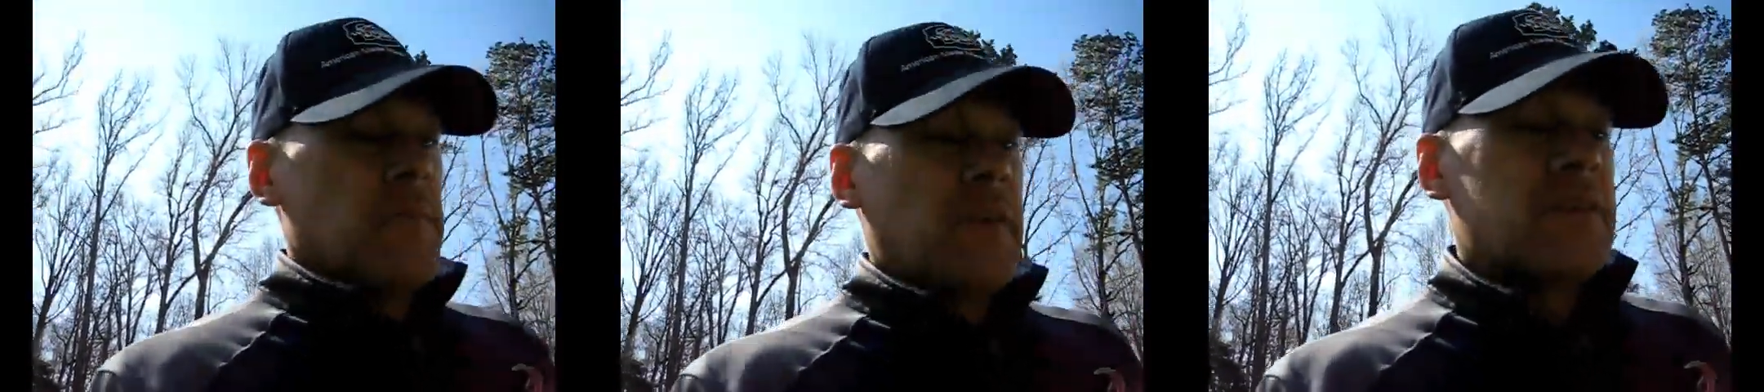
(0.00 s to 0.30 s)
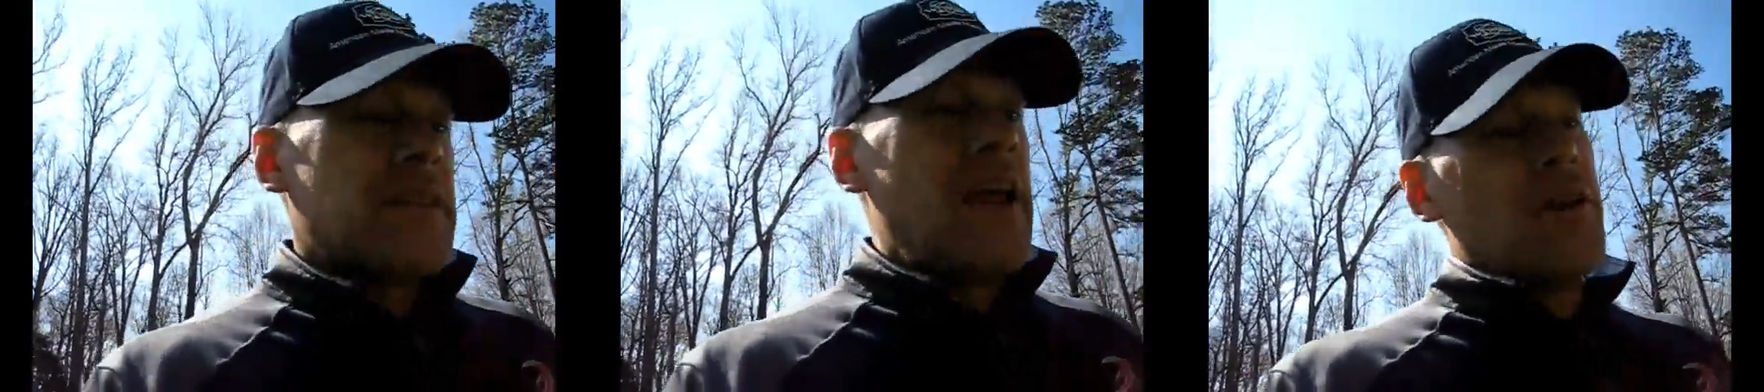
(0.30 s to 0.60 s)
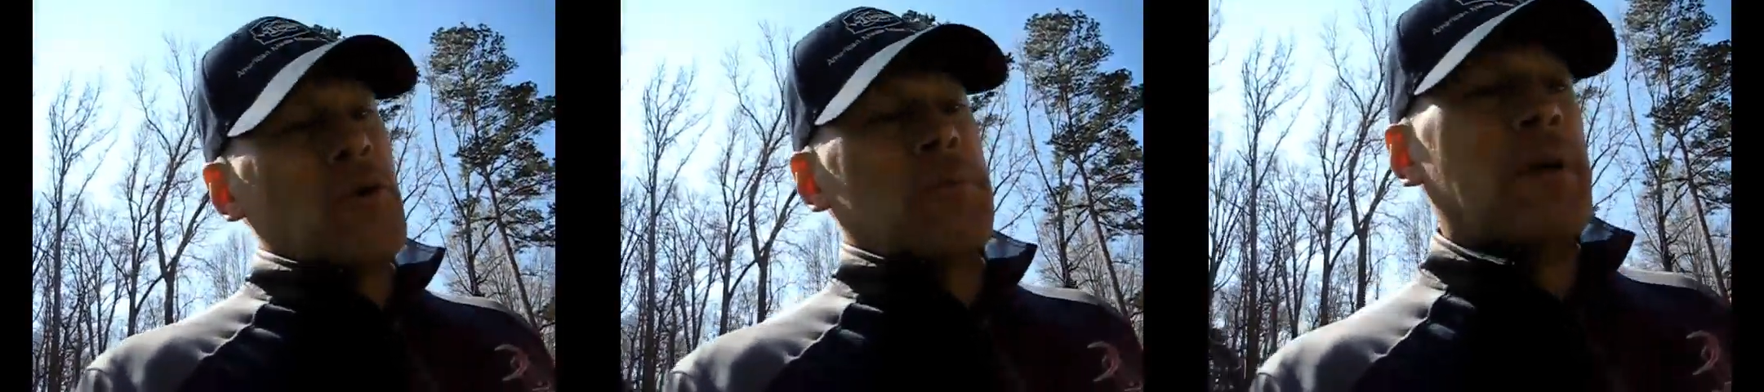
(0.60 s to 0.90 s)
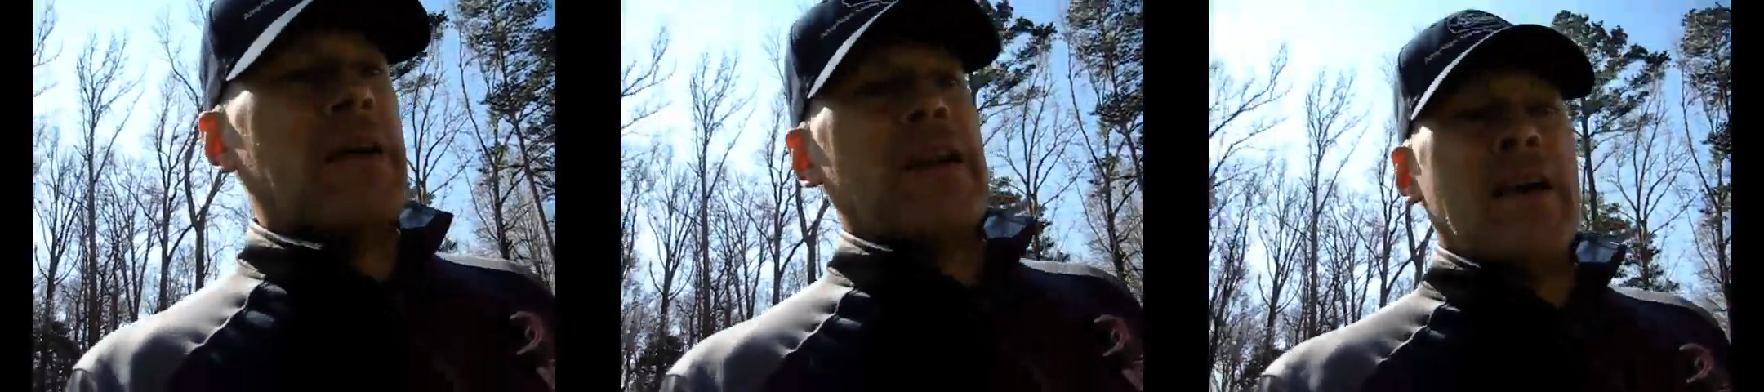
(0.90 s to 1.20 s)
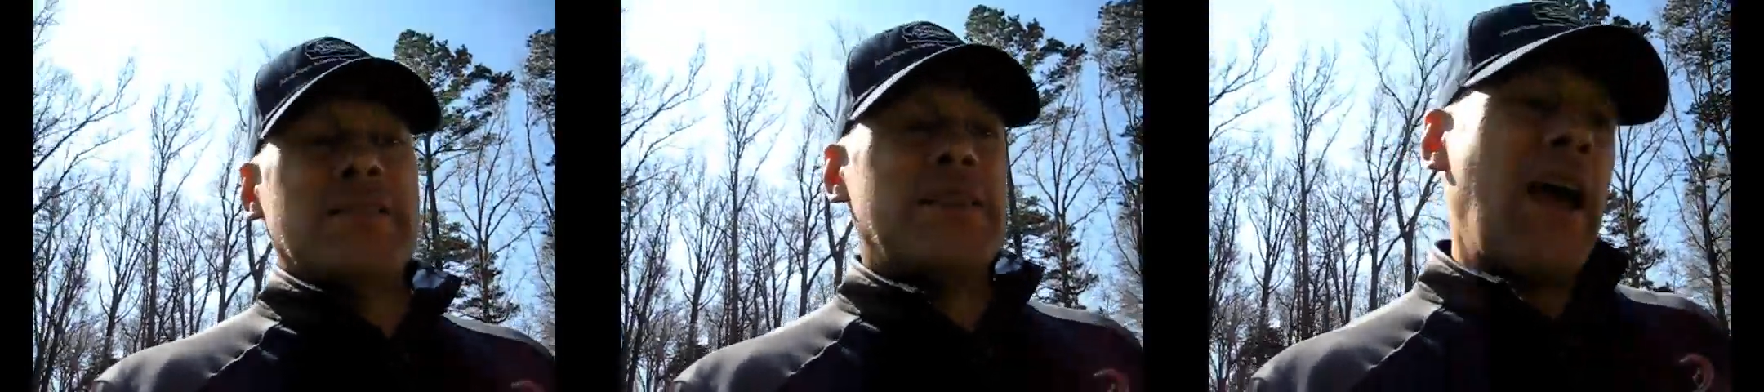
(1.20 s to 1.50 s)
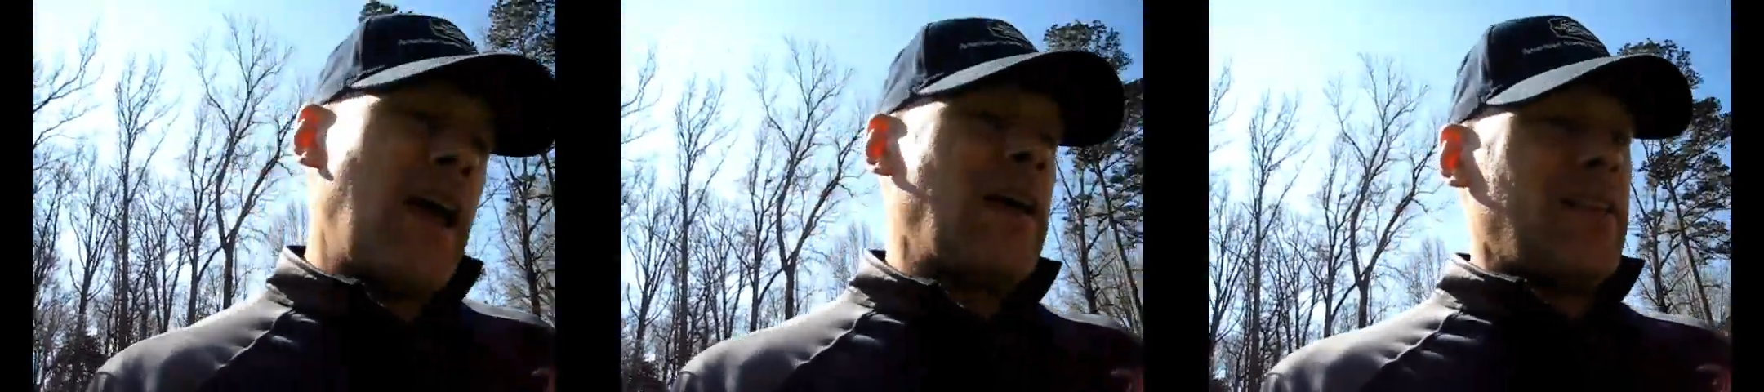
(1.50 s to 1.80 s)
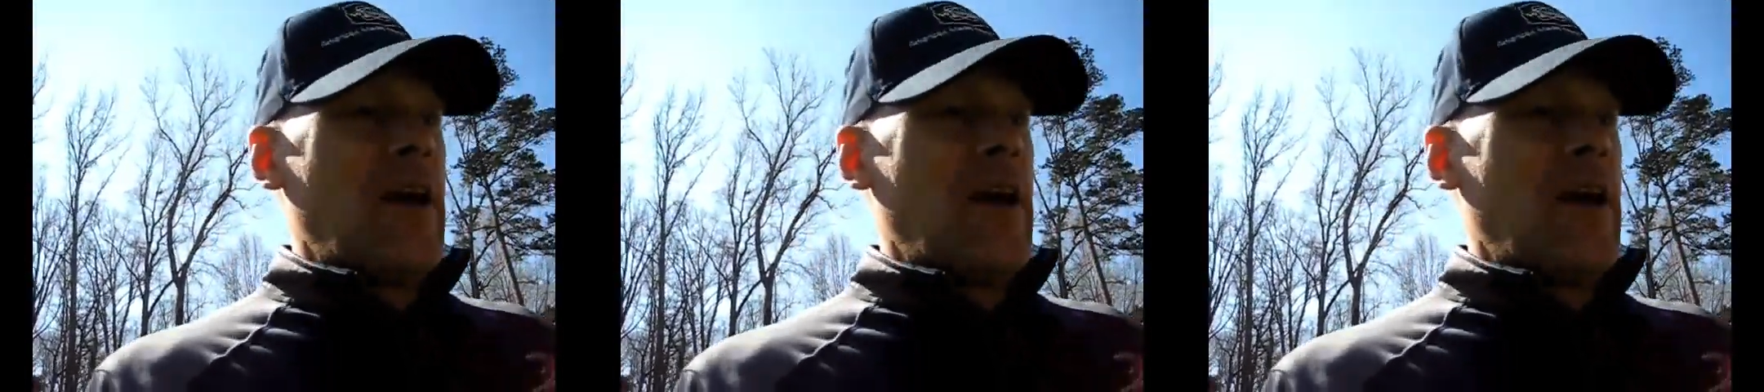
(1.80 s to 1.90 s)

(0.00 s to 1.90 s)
because then it would be a nice day,